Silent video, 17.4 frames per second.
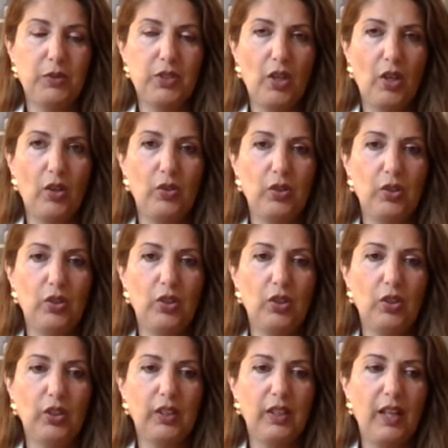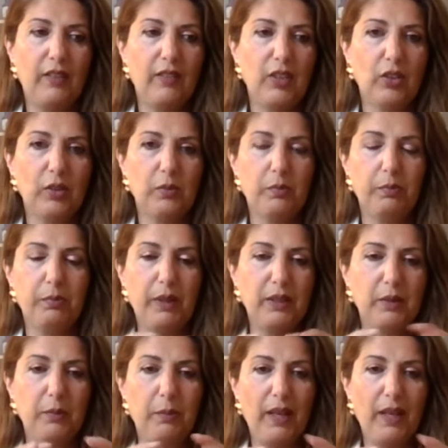So, you know, you can
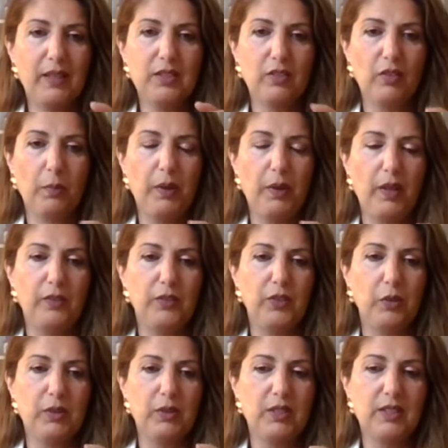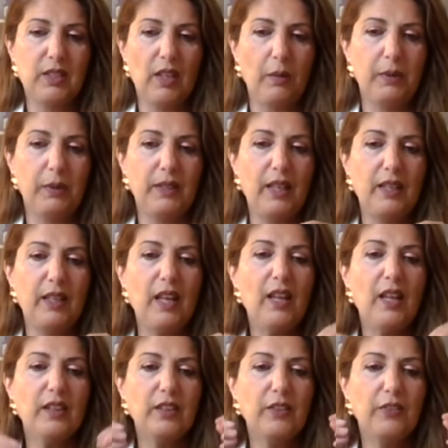build a base of a perfume and stuff, but then
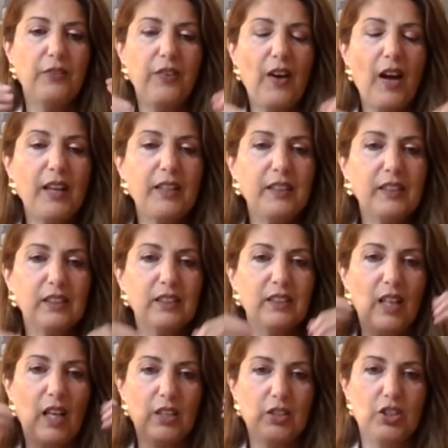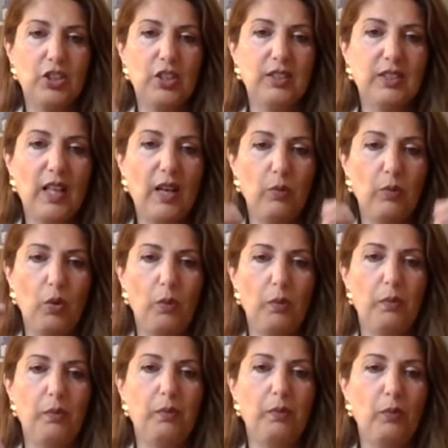the final touches are what